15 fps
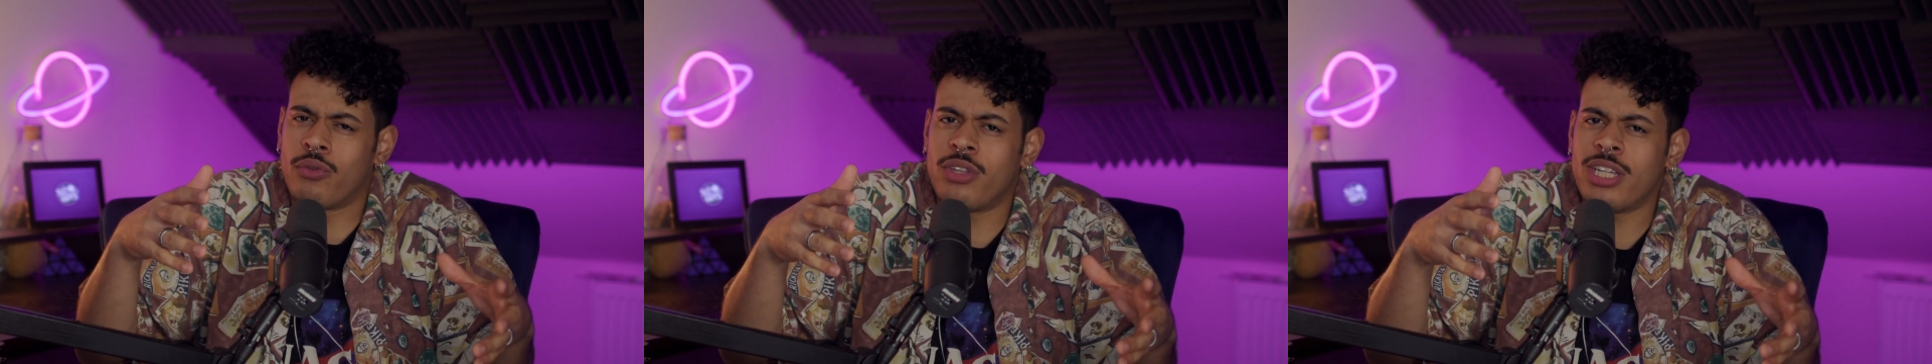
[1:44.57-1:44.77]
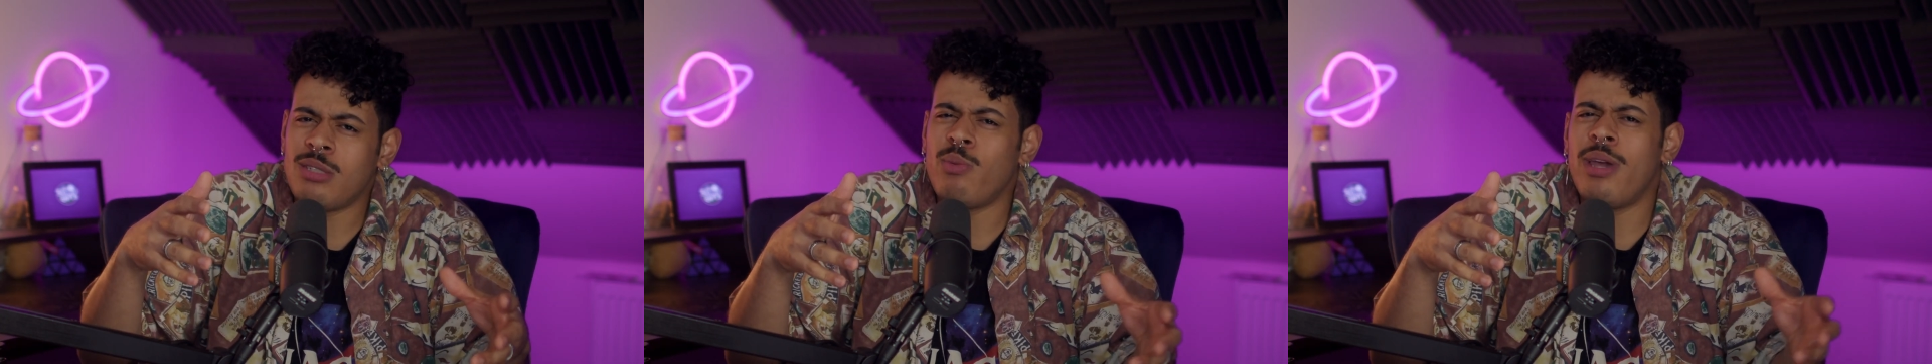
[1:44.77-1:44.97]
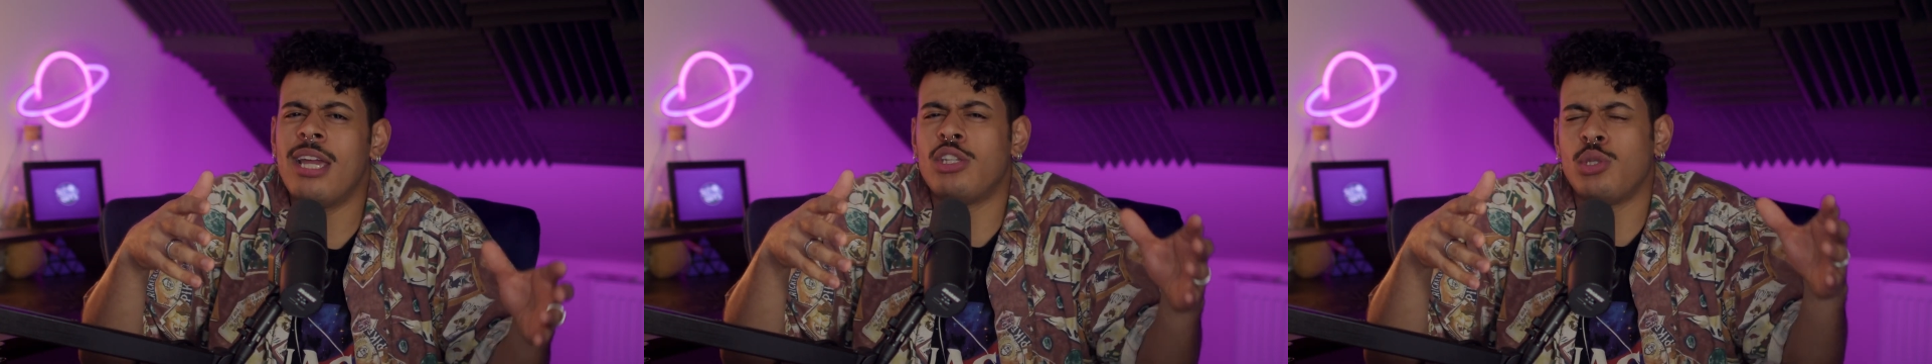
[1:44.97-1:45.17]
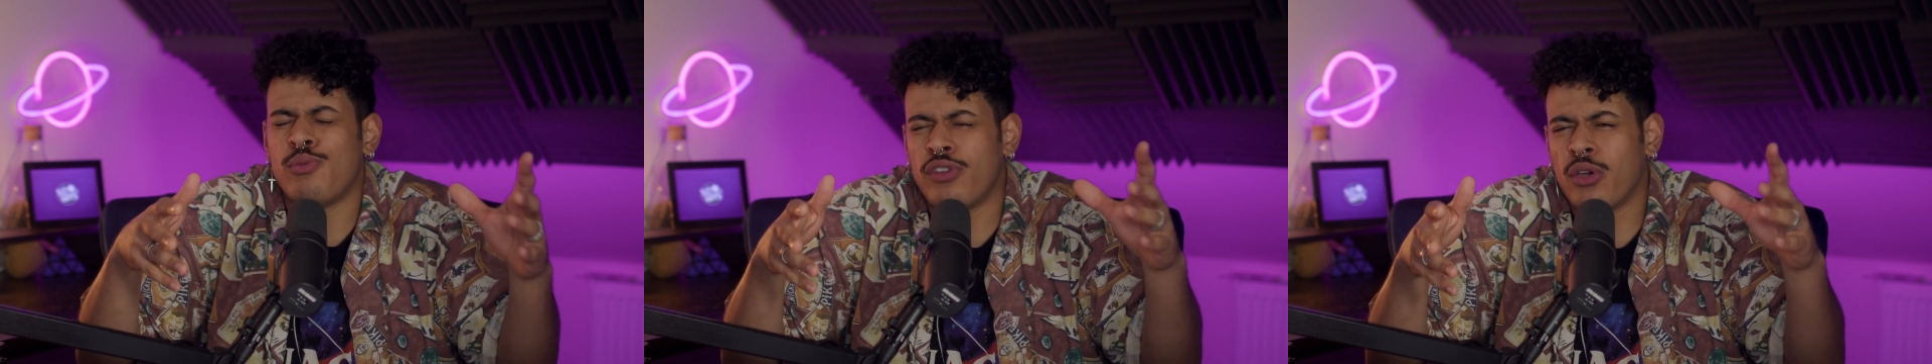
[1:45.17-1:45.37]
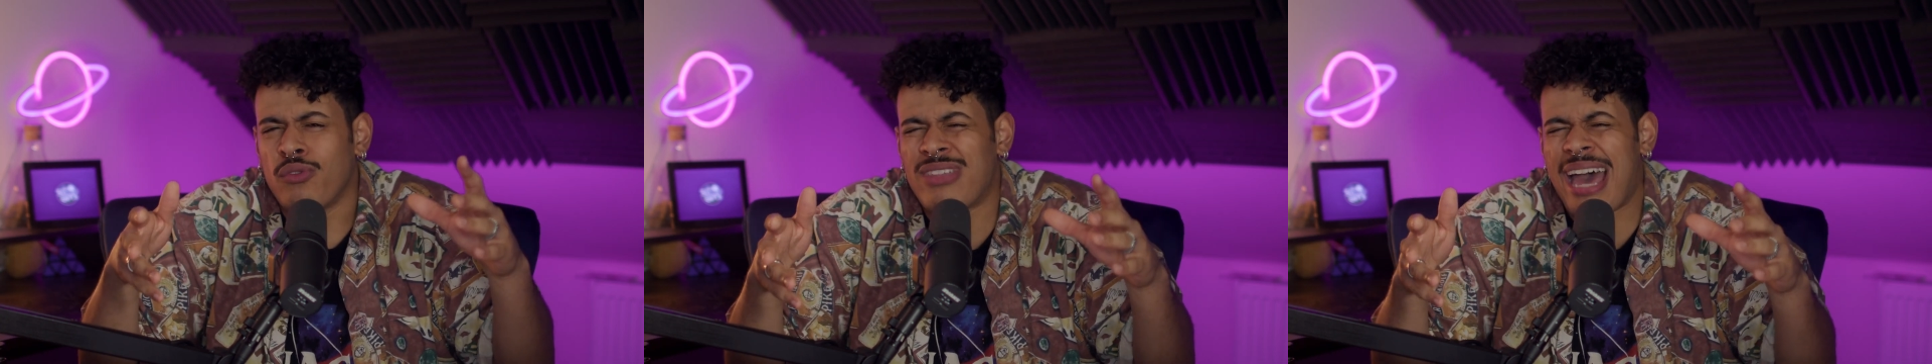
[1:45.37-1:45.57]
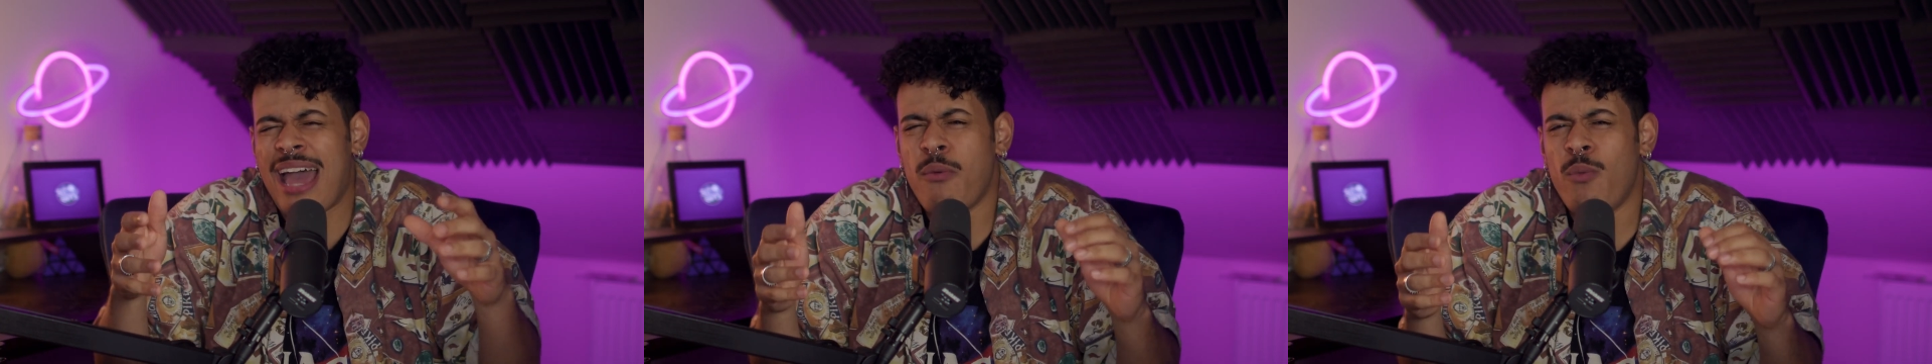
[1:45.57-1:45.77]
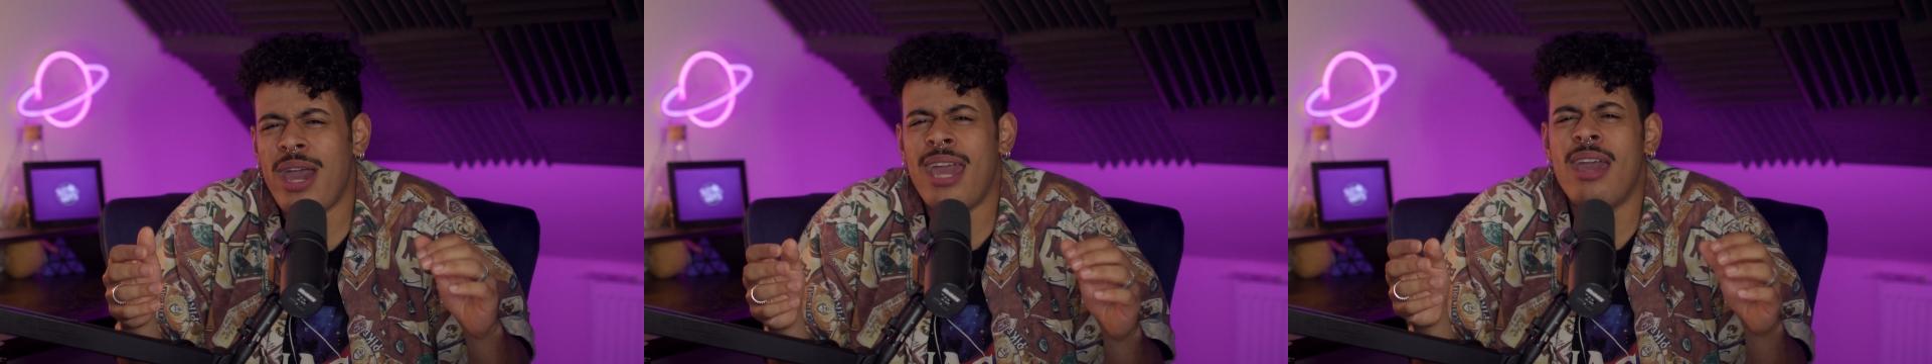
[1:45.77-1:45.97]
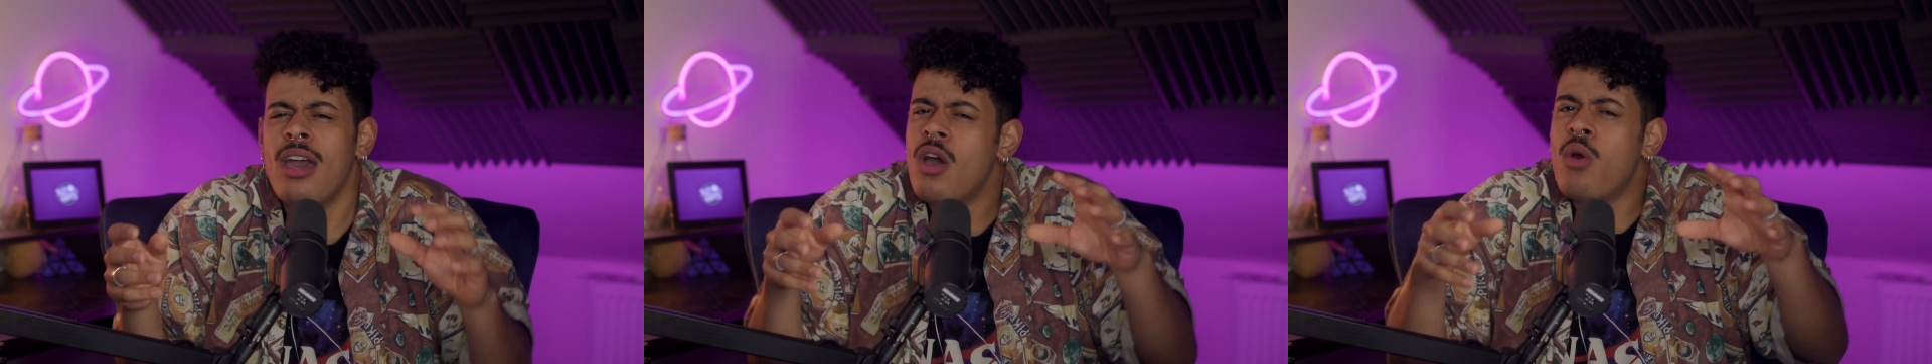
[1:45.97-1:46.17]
this way? Do you feel that way?